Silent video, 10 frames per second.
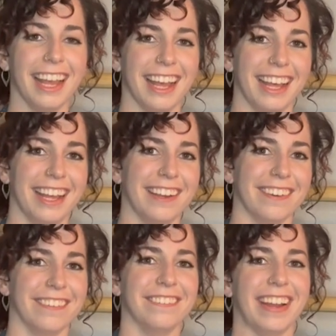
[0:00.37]

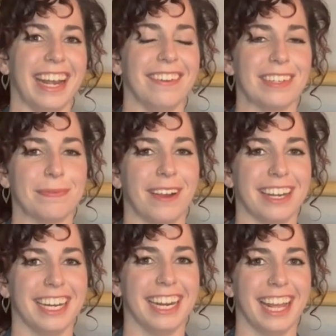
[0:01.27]
Hello, my name is
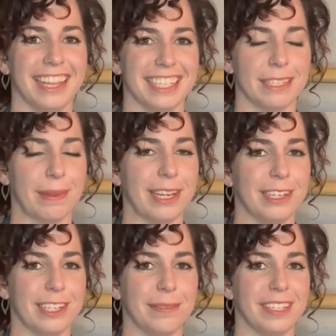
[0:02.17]
Bonnie, and this is my
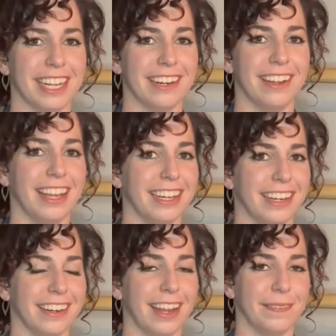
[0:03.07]
YouTube channel, A
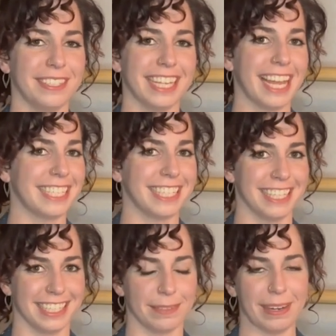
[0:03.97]
Knitter Obsessed.
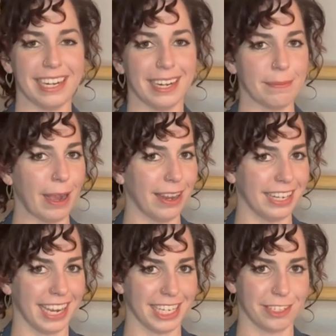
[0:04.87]
This is my knitting
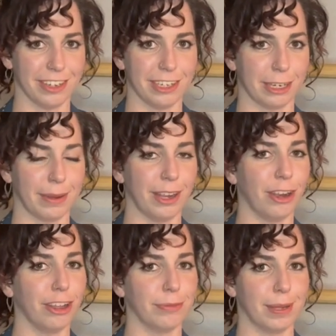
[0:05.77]
podcast where I talk about
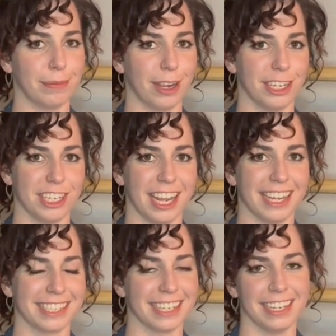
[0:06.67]
all of my
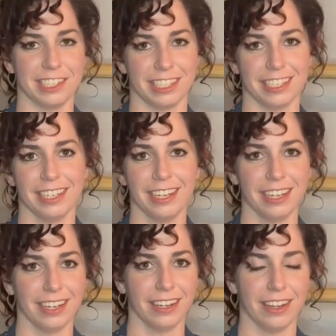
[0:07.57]
projects and just
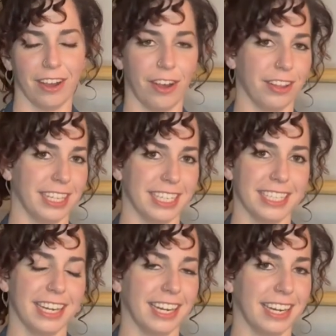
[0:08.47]
all things
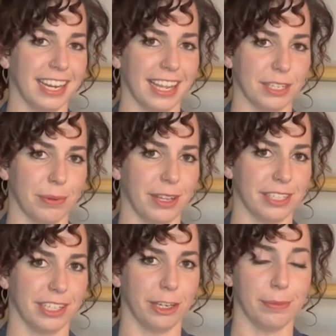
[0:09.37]
knitting, as well as
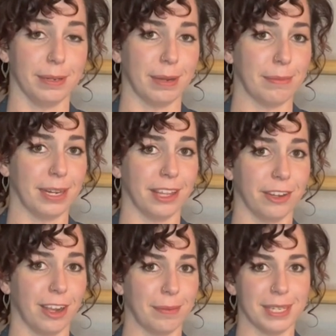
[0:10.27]
a little bit about my other
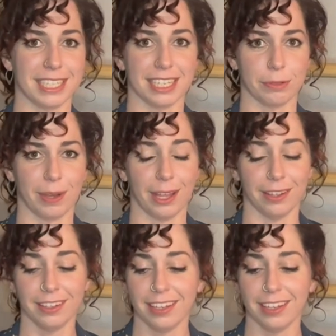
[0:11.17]
hobbies as well.